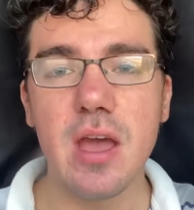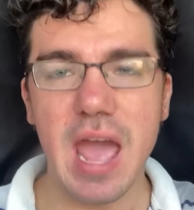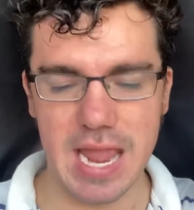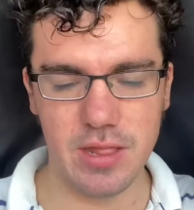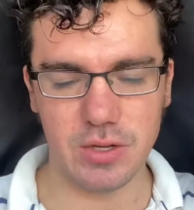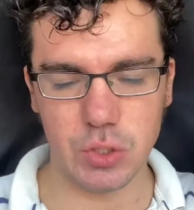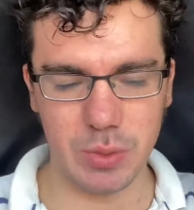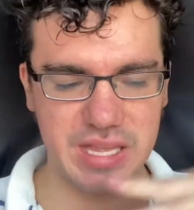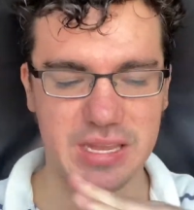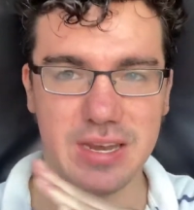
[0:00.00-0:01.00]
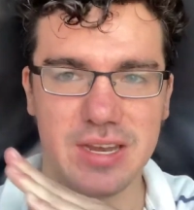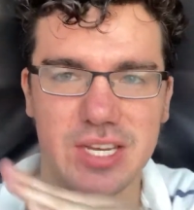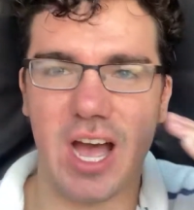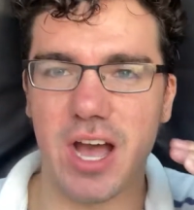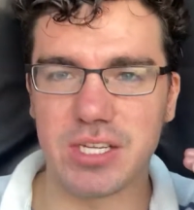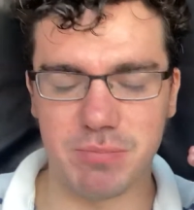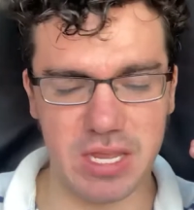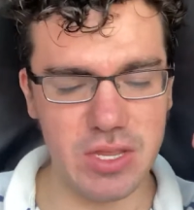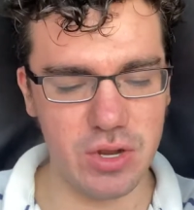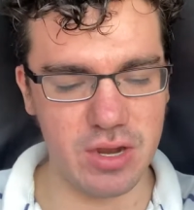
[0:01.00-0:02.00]
Aelin twisted and dodged, but
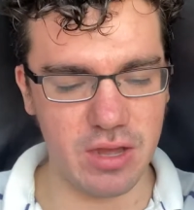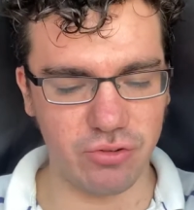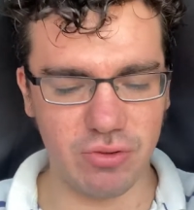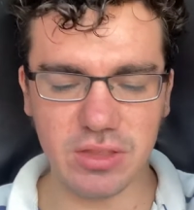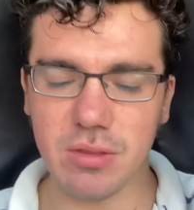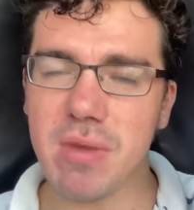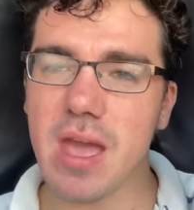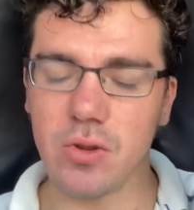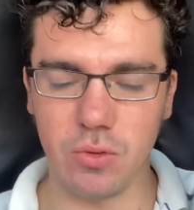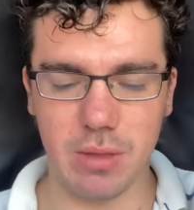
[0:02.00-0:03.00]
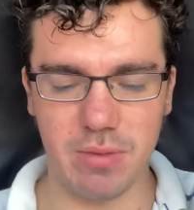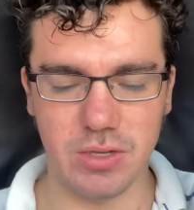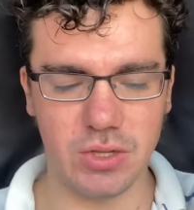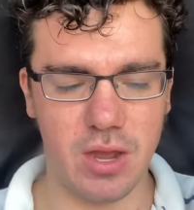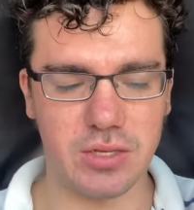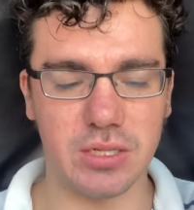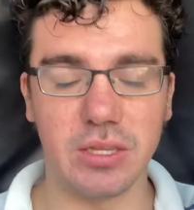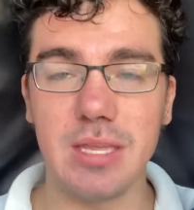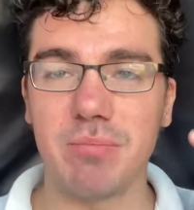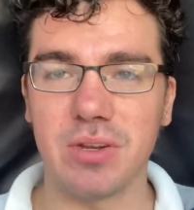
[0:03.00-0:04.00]
he could not trick the man who had been taught to
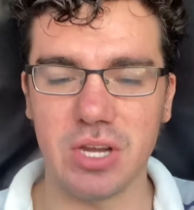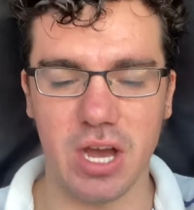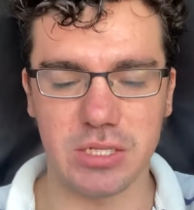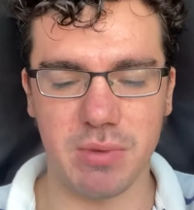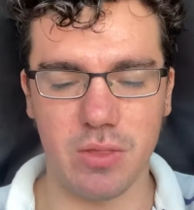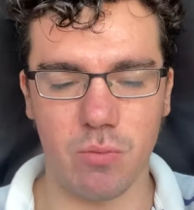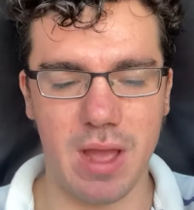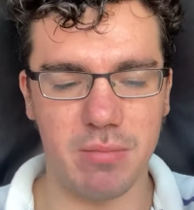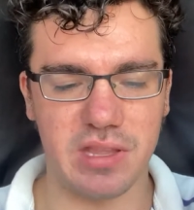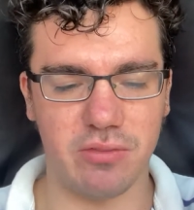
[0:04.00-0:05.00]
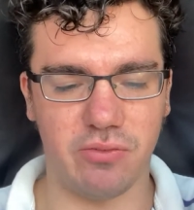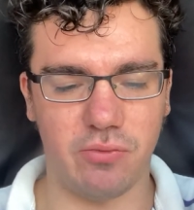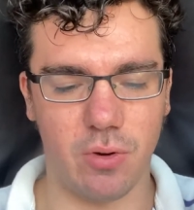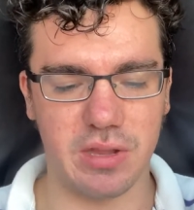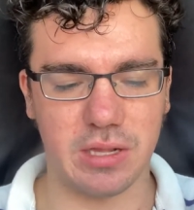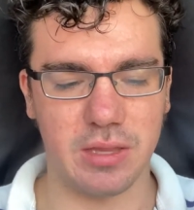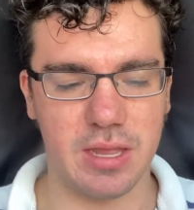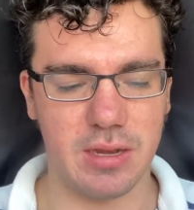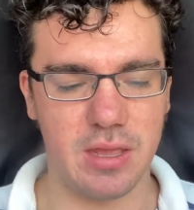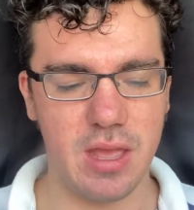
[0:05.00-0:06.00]
leap and dodge by the rabbits of the forest
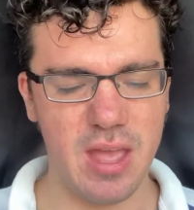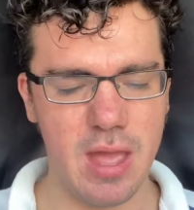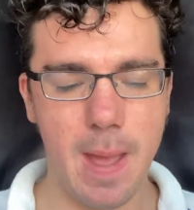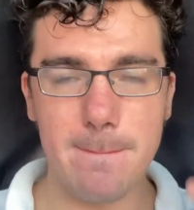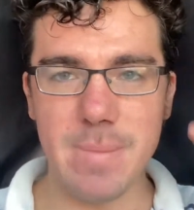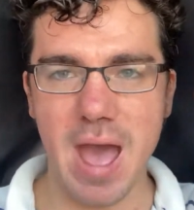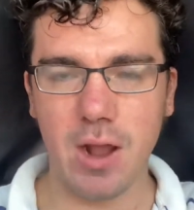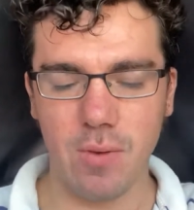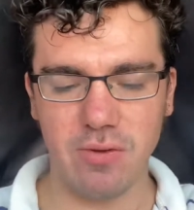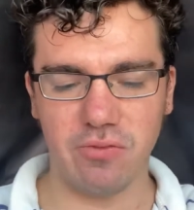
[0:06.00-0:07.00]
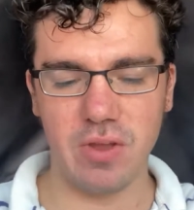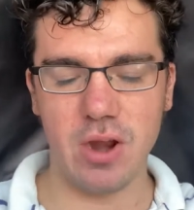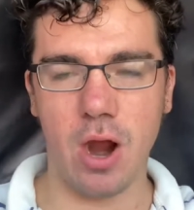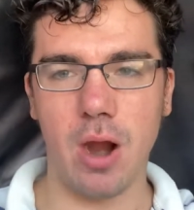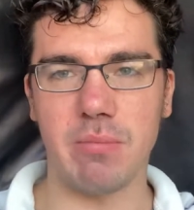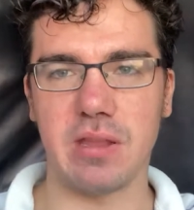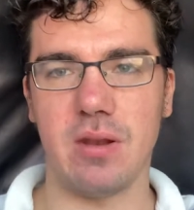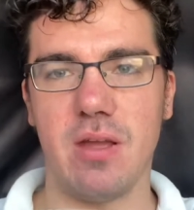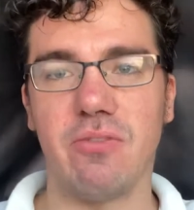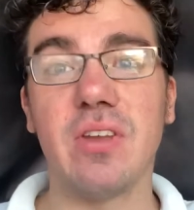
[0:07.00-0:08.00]
glade. Back went
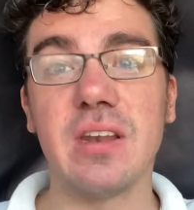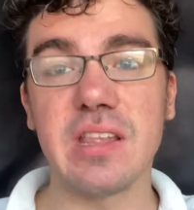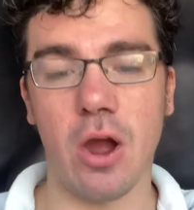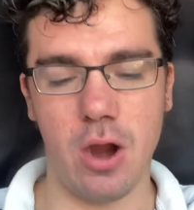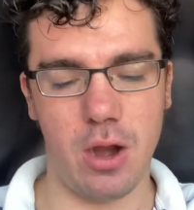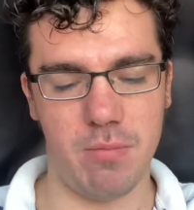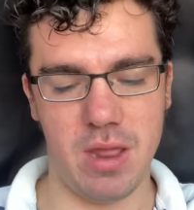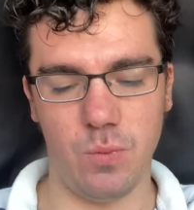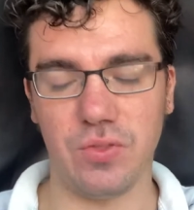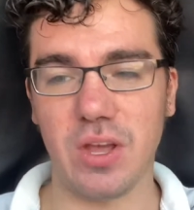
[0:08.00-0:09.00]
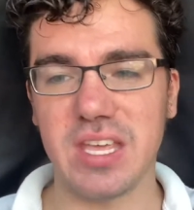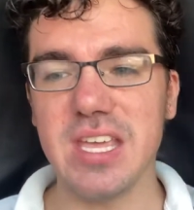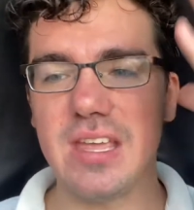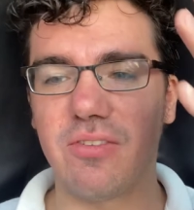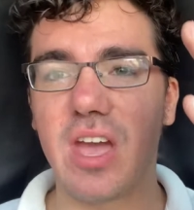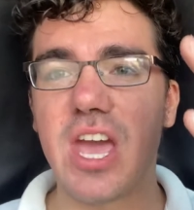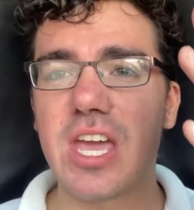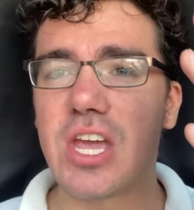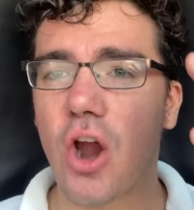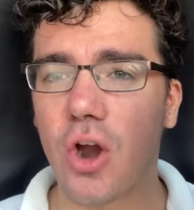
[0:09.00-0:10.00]
Finn's arm, and with a heave,
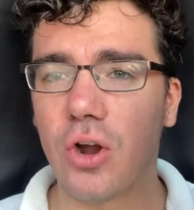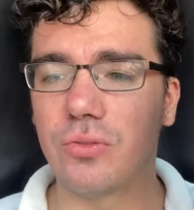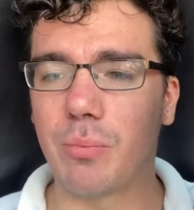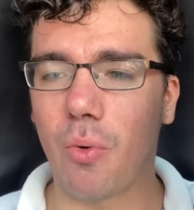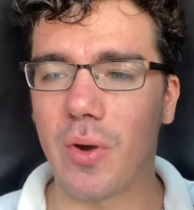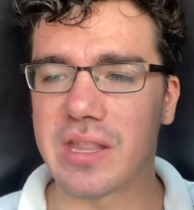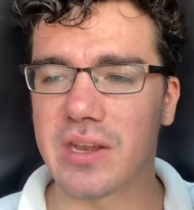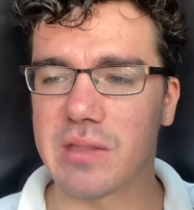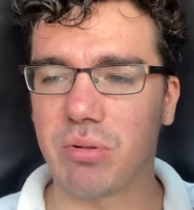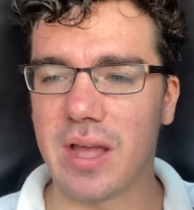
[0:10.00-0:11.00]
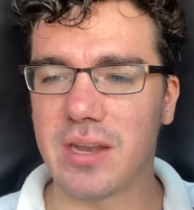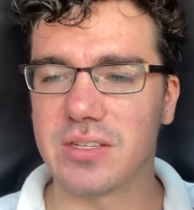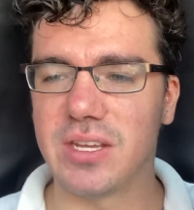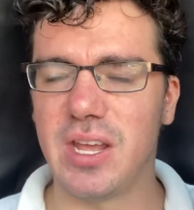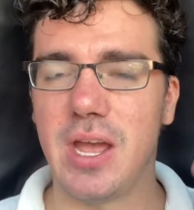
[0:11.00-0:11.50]
he hurled the poisonous plant.